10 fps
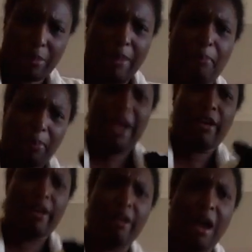up, I bear
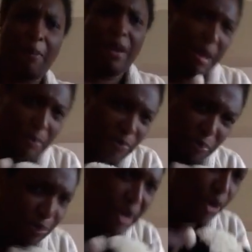her up, and I
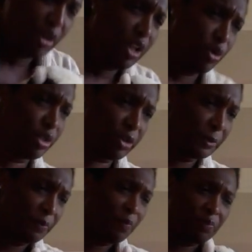bring her
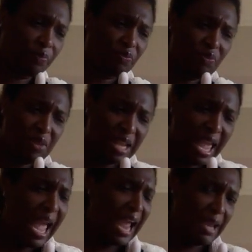closer.
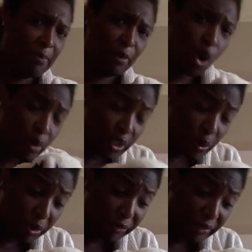And I go into
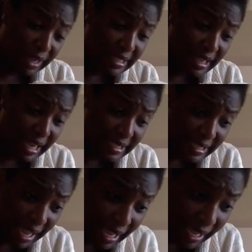her face and I
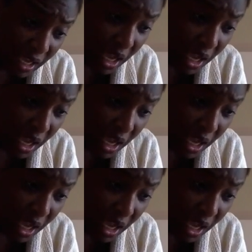say,